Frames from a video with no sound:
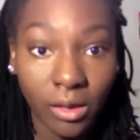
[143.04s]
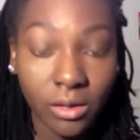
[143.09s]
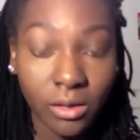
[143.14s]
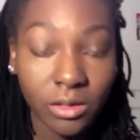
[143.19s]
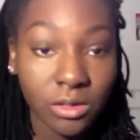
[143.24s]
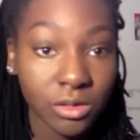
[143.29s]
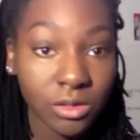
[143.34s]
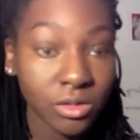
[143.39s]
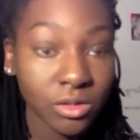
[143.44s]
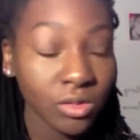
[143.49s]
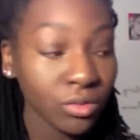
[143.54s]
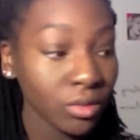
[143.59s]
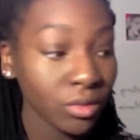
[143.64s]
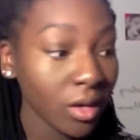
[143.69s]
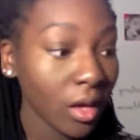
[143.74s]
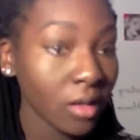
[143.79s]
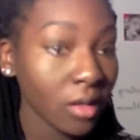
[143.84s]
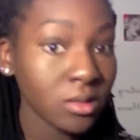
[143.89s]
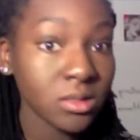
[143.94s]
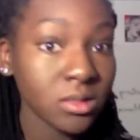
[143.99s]
So
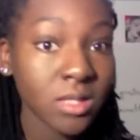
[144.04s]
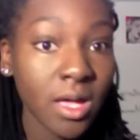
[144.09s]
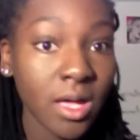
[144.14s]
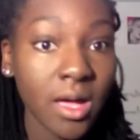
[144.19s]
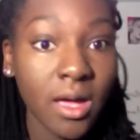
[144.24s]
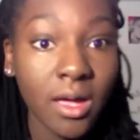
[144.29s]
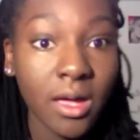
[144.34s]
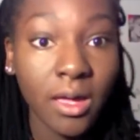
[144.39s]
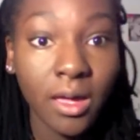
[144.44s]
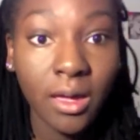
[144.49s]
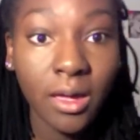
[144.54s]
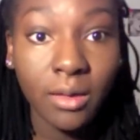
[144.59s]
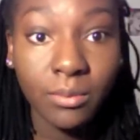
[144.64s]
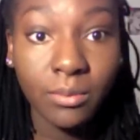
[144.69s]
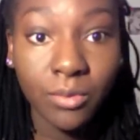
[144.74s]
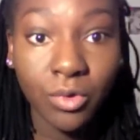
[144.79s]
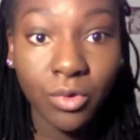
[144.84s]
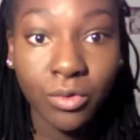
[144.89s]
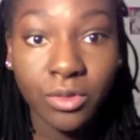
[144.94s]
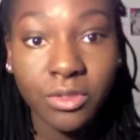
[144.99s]
next I
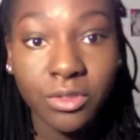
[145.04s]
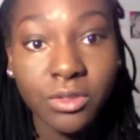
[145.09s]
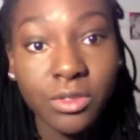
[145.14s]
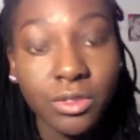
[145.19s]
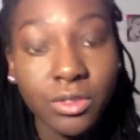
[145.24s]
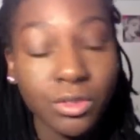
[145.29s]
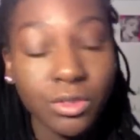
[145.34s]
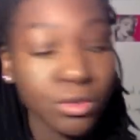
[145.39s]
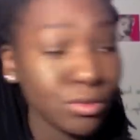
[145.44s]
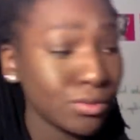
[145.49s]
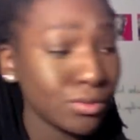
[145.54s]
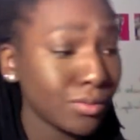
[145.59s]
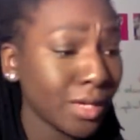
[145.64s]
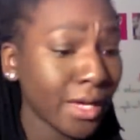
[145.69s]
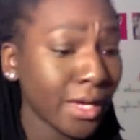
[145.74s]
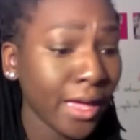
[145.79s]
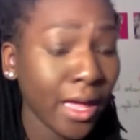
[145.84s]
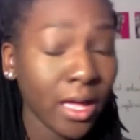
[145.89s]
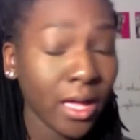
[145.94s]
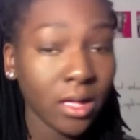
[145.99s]
am going to do
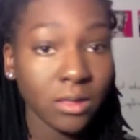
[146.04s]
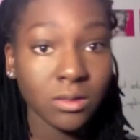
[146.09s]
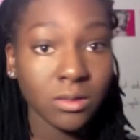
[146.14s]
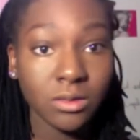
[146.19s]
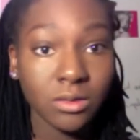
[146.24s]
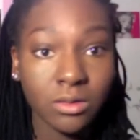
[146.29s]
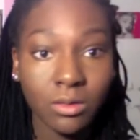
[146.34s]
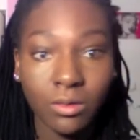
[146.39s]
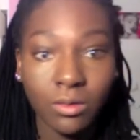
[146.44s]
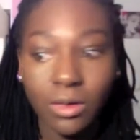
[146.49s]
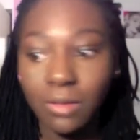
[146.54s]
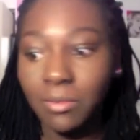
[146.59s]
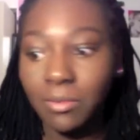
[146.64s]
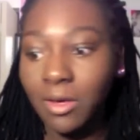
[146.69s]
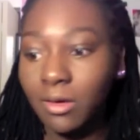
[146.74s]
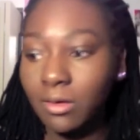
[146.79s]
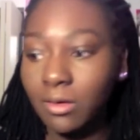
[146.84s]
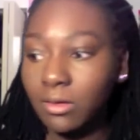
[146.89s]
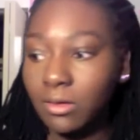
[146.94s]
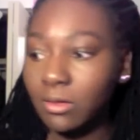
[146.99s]
my eyes. So I'm
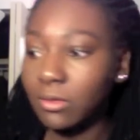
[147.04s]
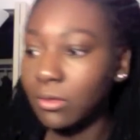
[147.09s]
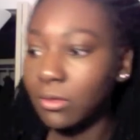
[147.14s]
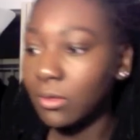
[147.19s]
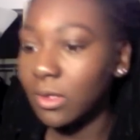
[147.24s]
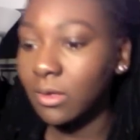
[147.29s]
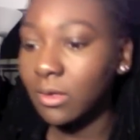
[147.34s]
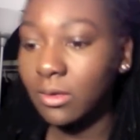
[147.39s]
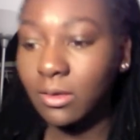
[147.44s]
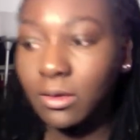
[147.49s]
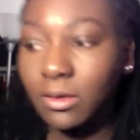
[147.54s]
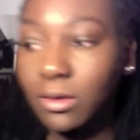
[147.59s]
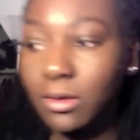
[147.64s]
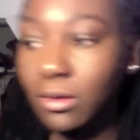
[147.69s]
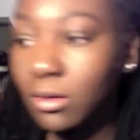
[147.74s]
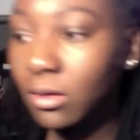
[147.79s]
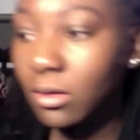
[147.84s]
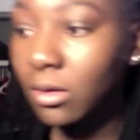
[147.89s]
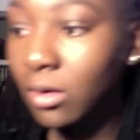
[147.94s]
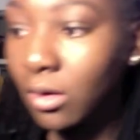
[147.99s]
not going to do
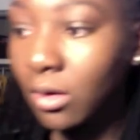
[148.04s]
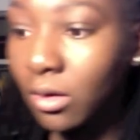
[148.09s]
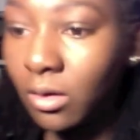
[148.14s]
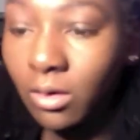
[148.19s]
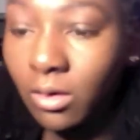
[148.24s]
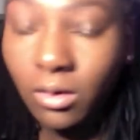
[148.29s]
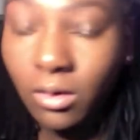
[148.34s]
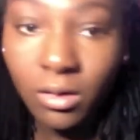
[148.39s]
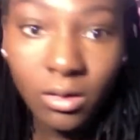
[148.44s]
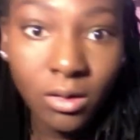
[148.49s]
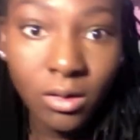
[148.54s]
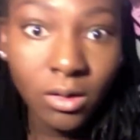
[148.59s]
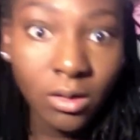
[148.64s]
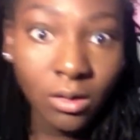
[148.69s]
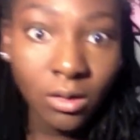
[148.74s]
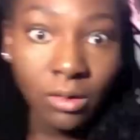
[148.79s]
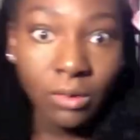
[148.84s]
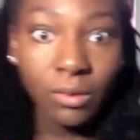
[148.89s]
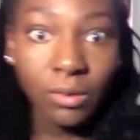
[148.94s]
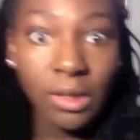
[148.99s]
anything
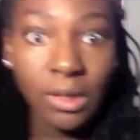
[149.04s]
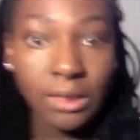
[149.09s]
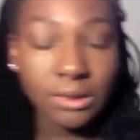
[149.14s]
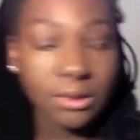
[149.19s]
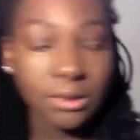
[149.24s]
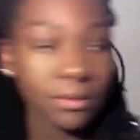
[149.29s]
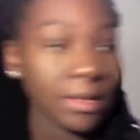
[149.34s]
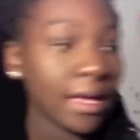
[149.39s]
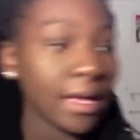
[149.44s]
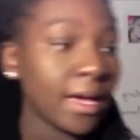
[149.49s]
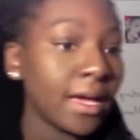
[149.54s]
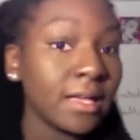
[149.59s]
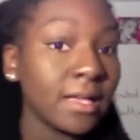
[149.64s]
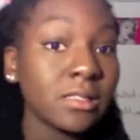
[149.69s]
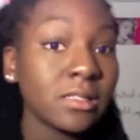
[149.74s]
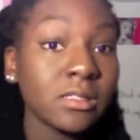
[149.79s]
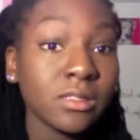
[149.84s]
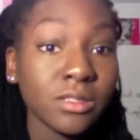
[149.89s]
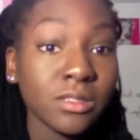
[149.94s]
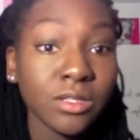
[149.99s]
wild to my
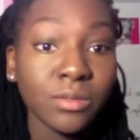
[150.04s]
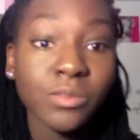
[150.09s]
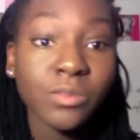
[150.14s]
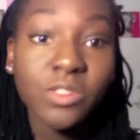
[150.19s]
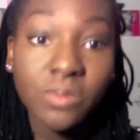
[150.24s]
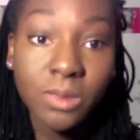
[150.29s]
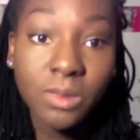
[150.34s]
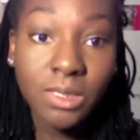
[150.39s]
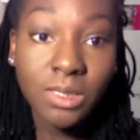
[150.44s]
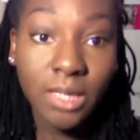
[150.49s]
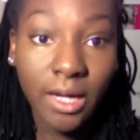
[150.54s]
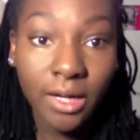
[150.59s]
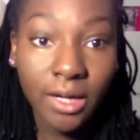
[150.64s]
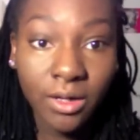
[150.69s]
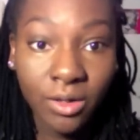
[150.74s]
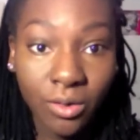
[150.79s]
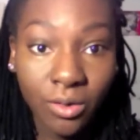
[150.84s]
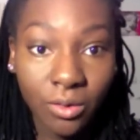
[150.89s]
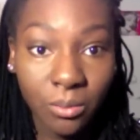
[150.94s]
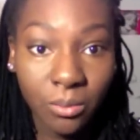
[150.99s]
eyes in terms of
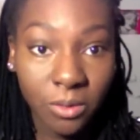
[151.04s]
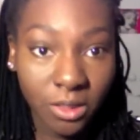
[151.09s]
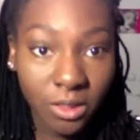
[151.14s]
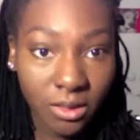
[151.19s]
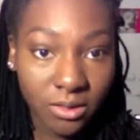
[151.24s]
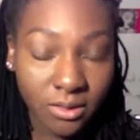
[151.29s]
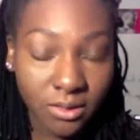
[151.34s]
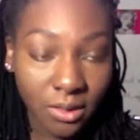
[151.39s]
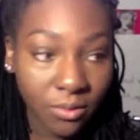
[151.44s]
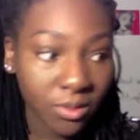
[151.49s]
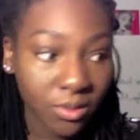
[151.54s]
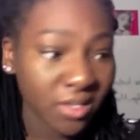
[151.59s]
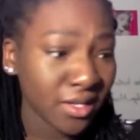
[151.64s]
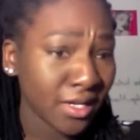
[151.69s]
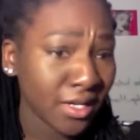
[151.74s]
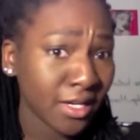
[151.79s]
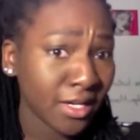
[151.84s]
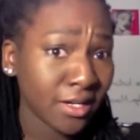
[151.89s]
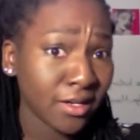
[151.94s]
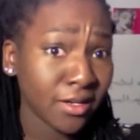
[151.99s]
shadow, because I want to
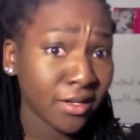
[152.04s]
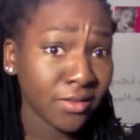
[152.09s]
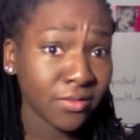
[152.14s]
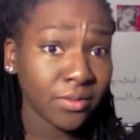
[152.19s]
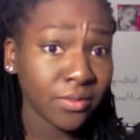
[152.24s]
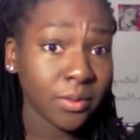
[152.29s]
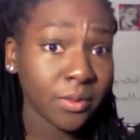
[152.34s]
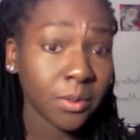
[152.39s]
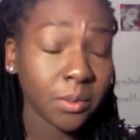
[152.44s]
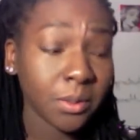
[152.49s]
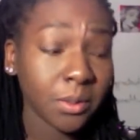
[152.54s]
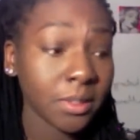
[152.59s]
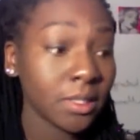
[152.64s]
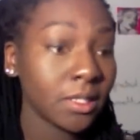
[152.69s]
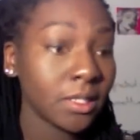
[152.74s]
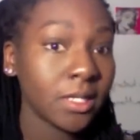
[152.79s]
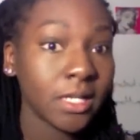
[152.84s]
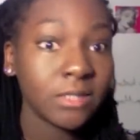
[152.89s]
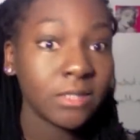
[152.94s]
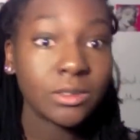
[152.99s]
have a
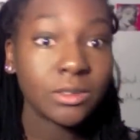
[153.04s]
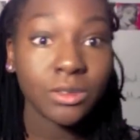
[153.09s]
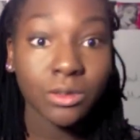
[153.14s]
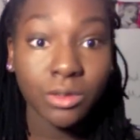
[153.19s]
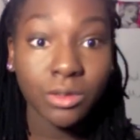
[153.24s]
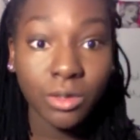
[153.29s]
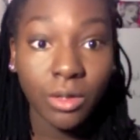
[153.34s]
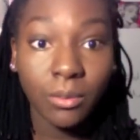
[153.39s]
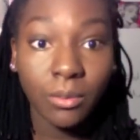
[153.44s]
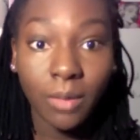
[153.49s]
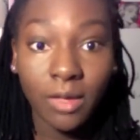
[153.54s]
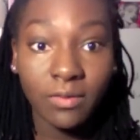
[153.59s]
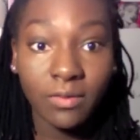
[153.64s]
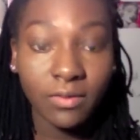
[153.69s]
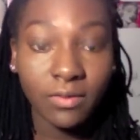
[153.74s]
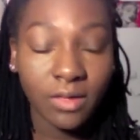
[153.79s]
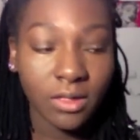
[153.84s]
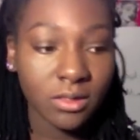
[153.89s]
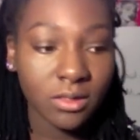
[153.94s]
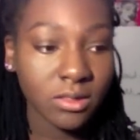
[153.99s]
pretty natural look on my
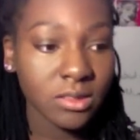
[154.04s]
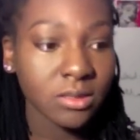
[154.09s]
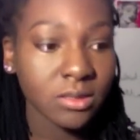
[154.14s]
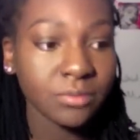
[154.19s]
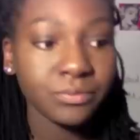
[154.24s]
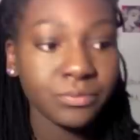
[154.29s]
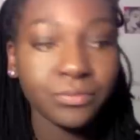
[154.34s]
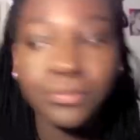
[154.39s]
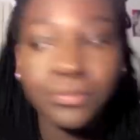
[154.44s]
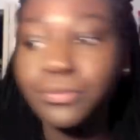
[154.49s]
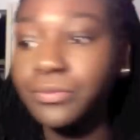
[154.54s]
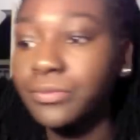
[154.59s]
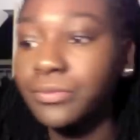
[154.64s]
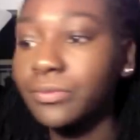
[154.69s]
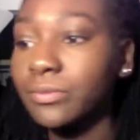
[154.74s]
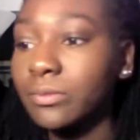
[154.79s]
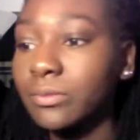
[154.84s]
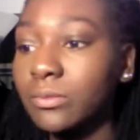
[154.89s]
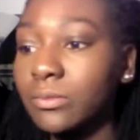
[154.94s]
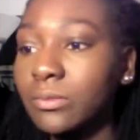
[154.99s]
face.
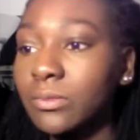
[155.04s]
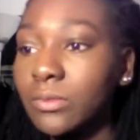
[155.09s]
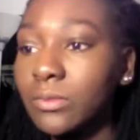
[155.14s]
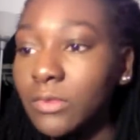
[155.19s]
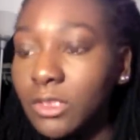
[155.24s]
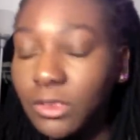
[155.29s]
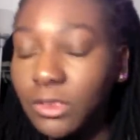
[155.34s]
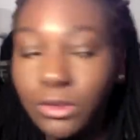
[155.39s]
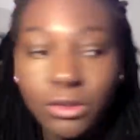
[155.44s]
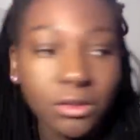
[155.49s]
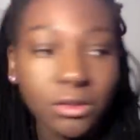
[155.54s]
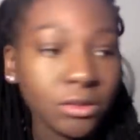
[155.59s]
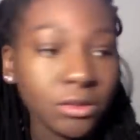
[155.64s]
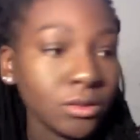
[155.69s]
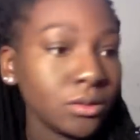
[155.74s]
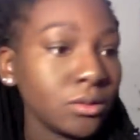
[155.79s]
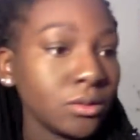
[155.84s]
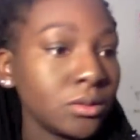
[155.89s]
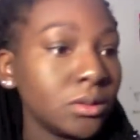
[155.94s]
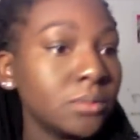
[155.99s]

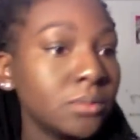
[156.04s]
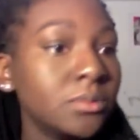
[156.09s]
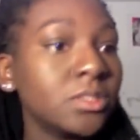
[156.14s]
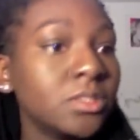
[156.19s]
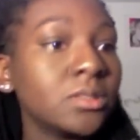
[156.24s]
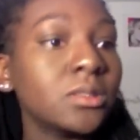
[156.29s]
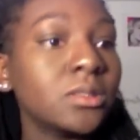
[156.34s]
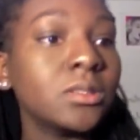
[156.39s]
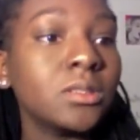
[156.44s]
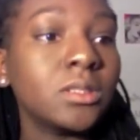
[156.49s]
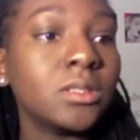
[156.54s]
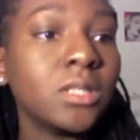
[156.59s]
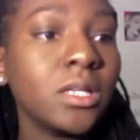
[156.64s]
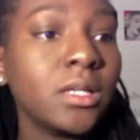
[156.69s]
So I'm just going to